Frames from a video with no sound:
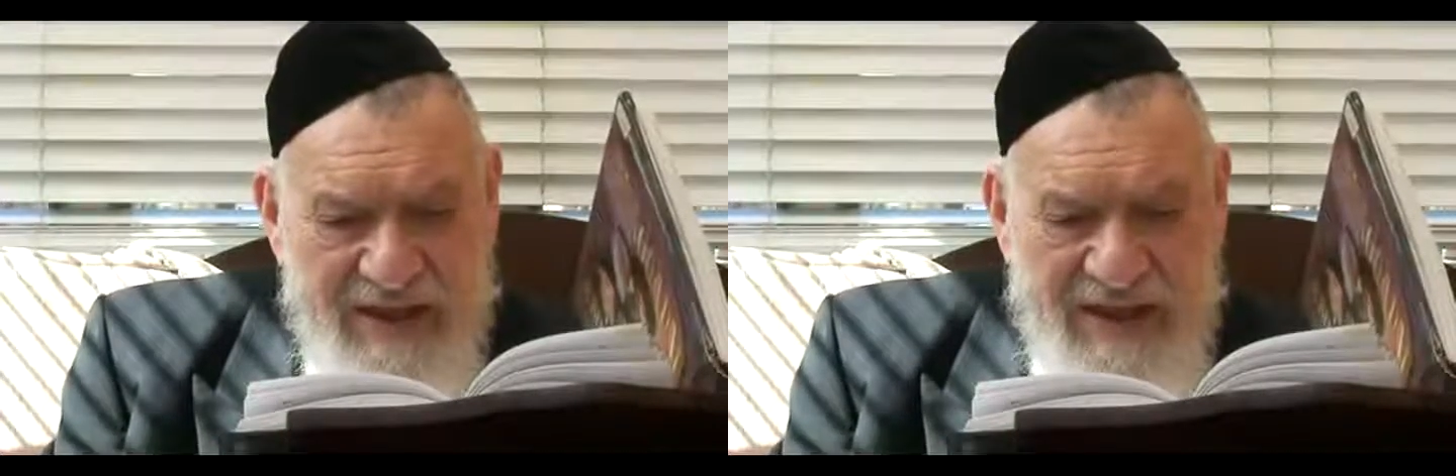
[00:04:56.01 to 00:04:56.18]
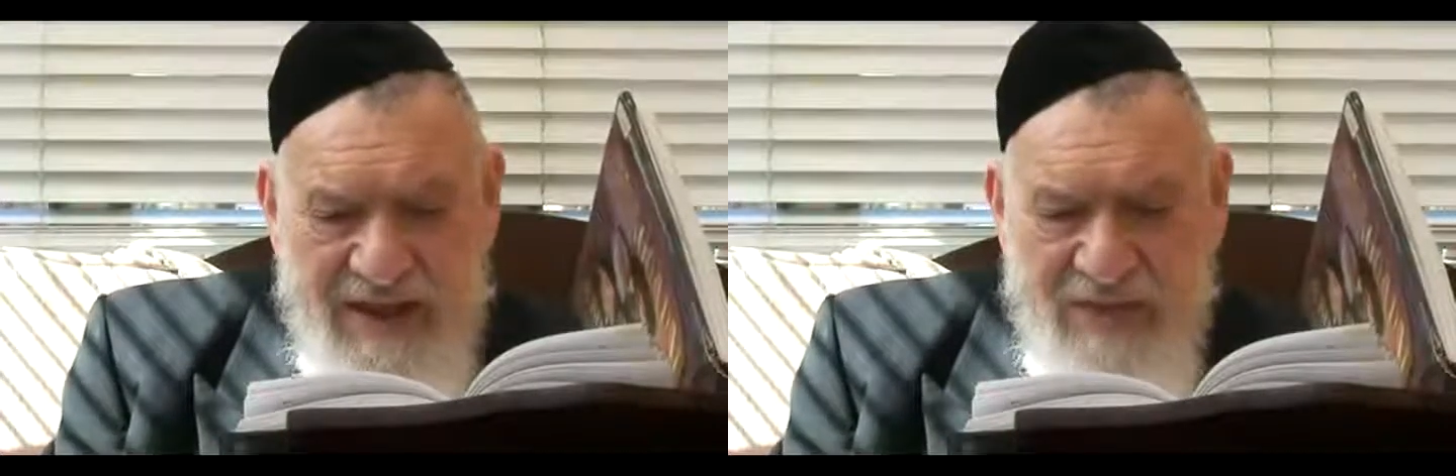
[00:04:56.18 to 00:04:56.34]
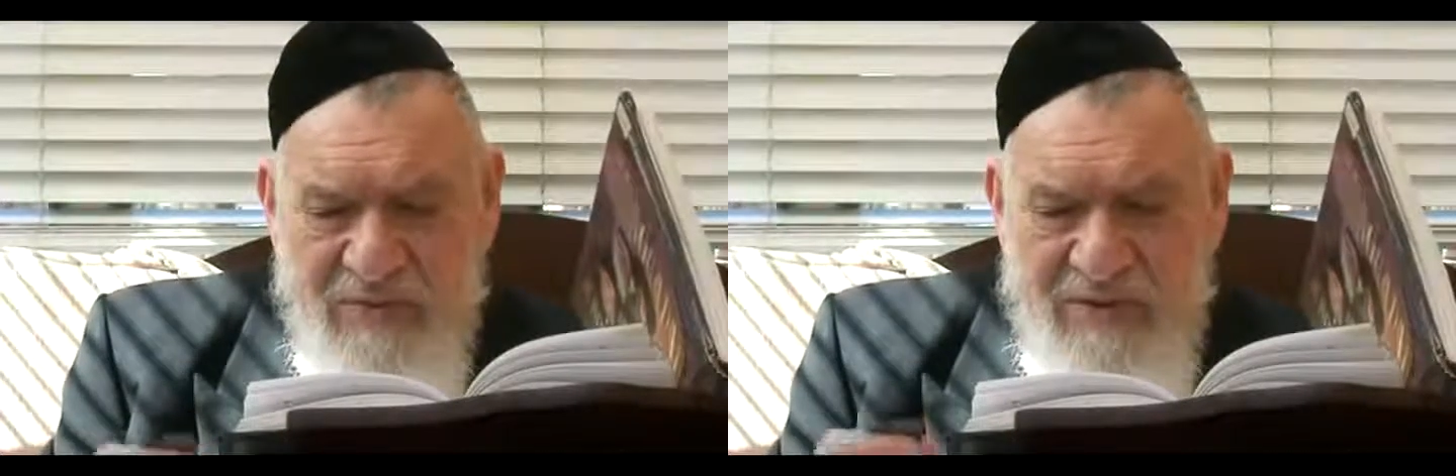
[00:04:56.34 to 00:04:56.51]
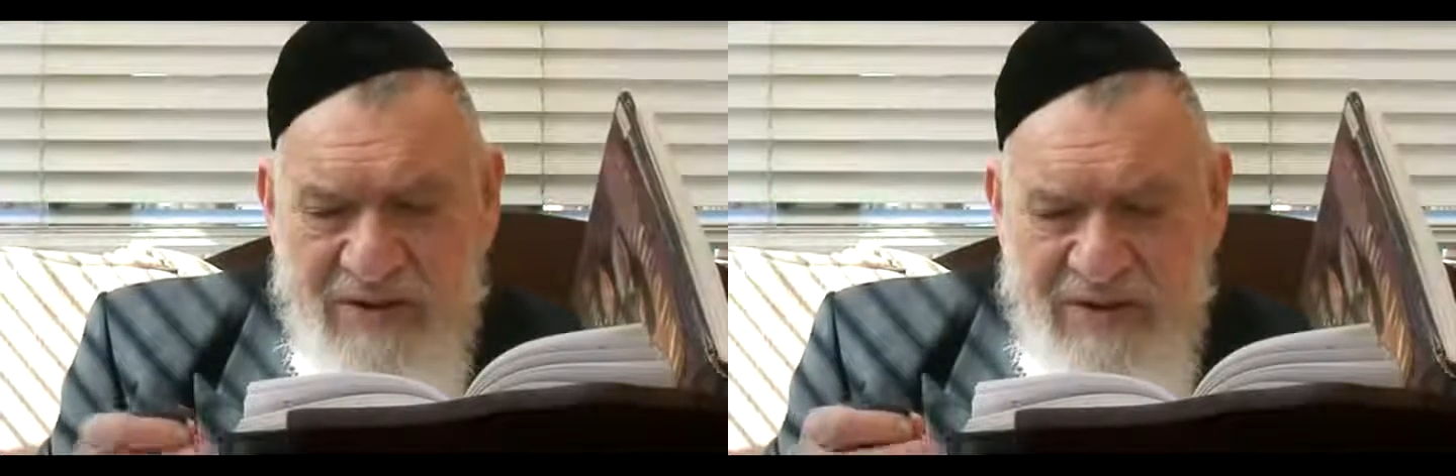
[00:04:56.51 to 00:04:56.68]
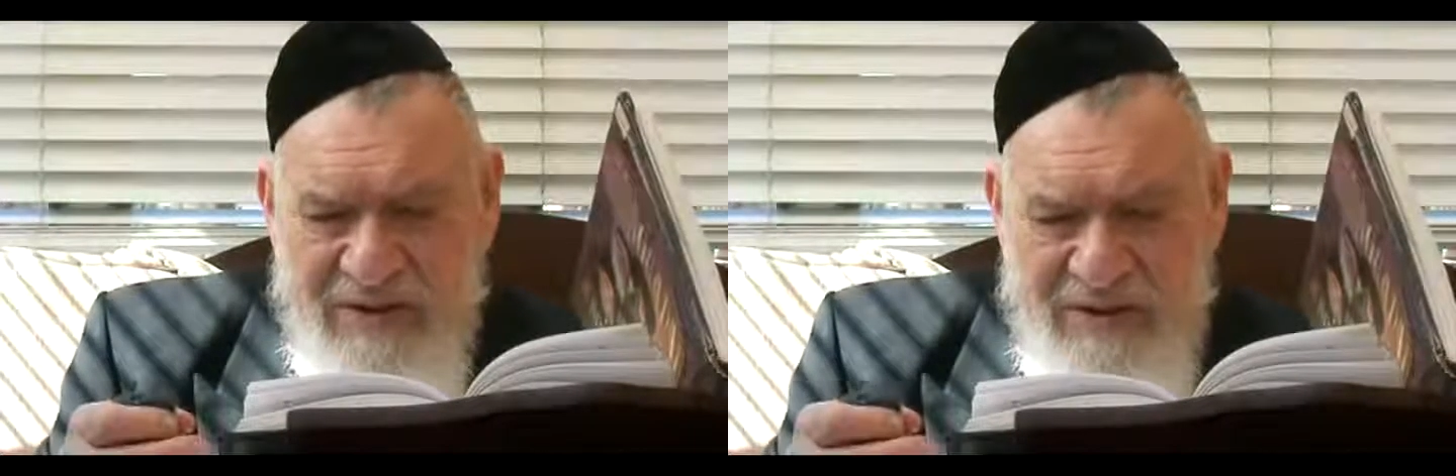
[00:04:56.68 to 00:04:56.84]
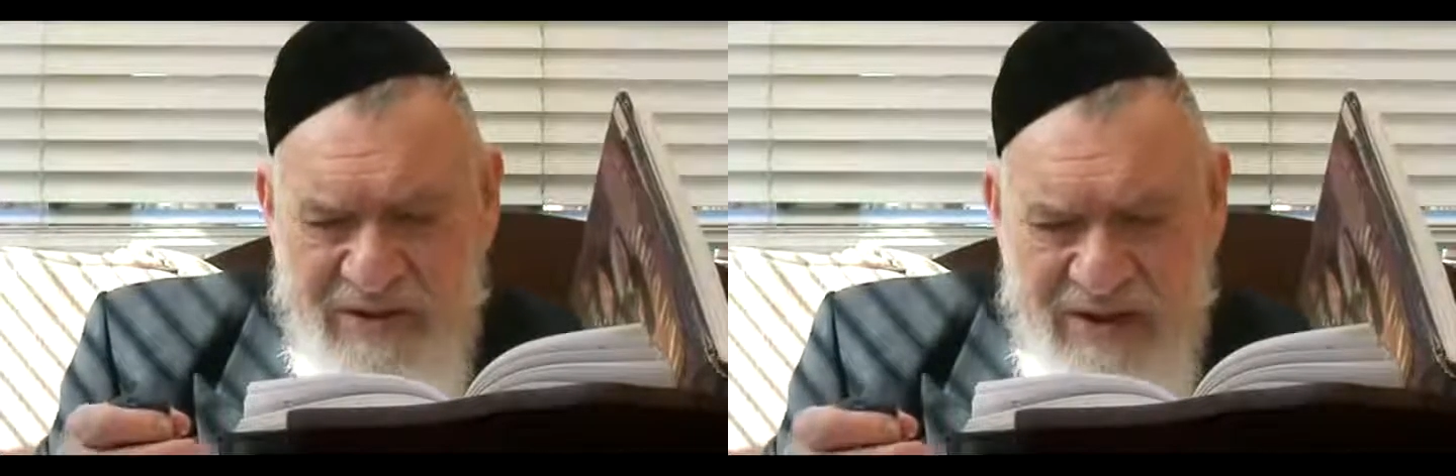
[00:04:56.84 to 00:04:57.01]
he
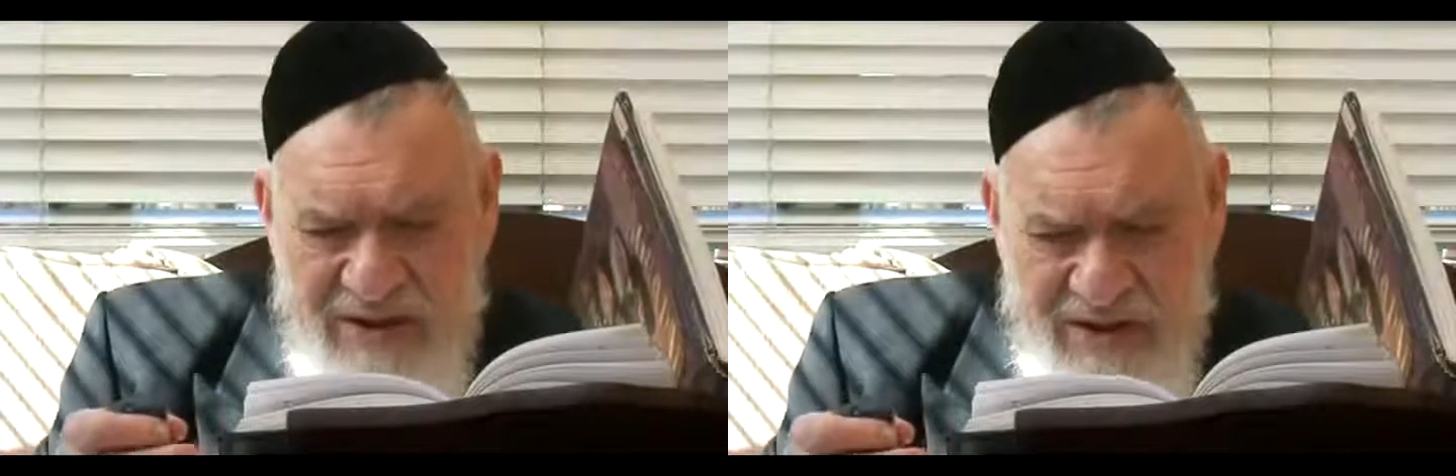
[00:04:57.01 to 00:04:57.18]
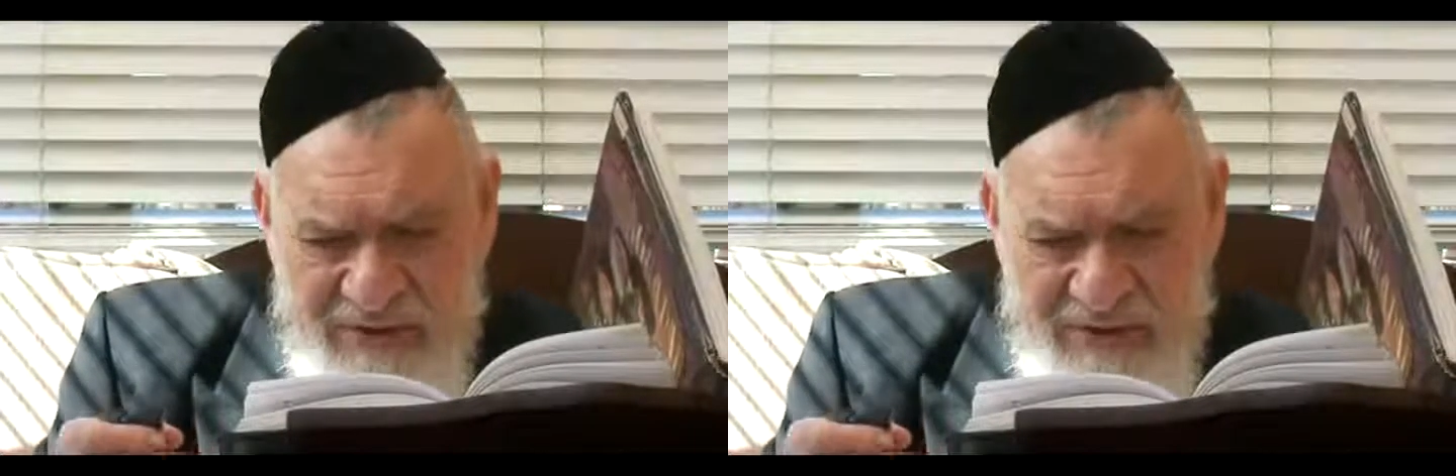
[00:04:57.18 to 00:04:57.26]
will